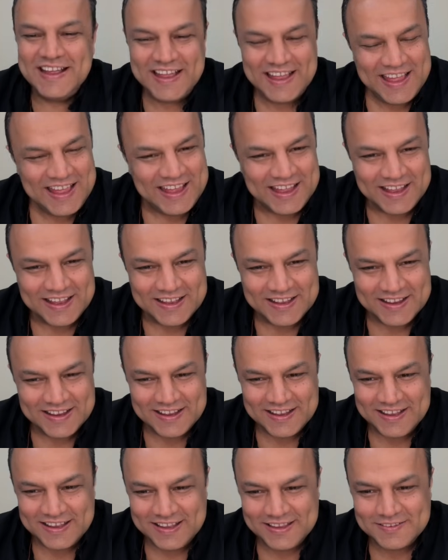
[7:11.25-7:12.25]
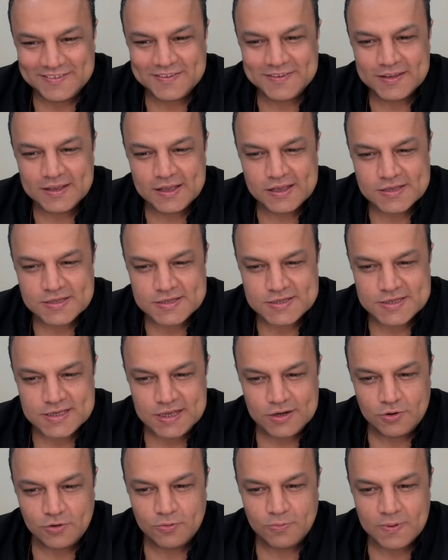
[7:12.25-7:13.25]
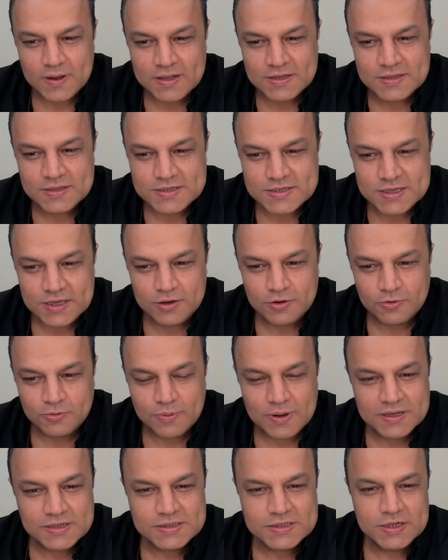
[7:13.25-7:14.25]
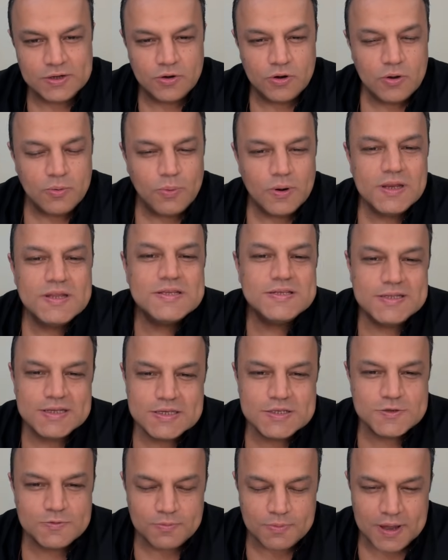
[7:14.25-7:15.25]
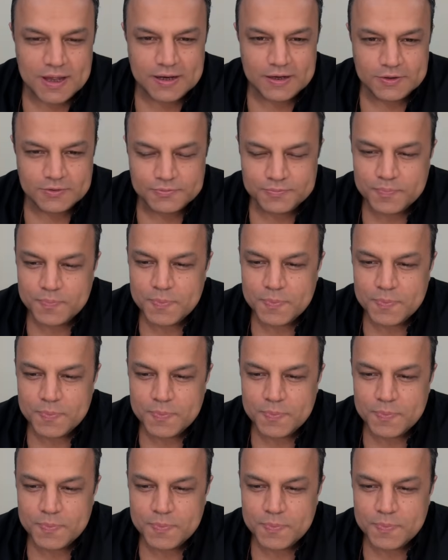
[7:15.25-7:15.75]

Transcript: A is 01010. Now, what is this value?